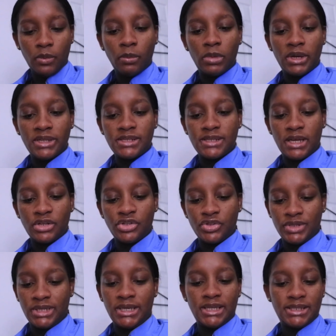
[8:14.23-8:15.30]
But it's that
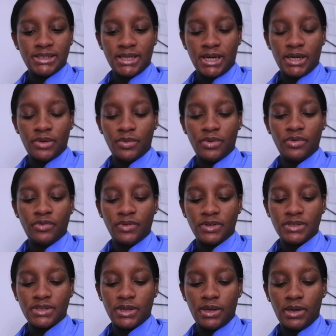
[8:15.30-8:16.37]
drained and tired where it
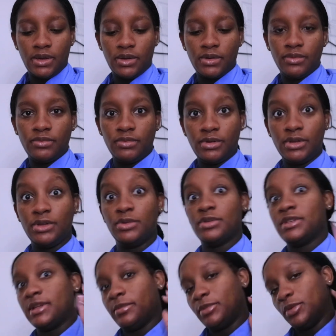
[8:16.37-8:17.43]
feels like you
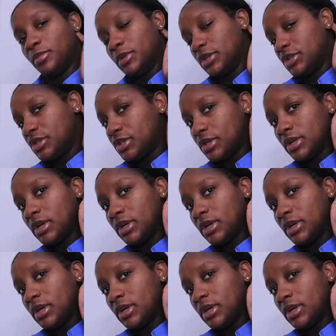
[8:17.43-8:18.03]
slept too much.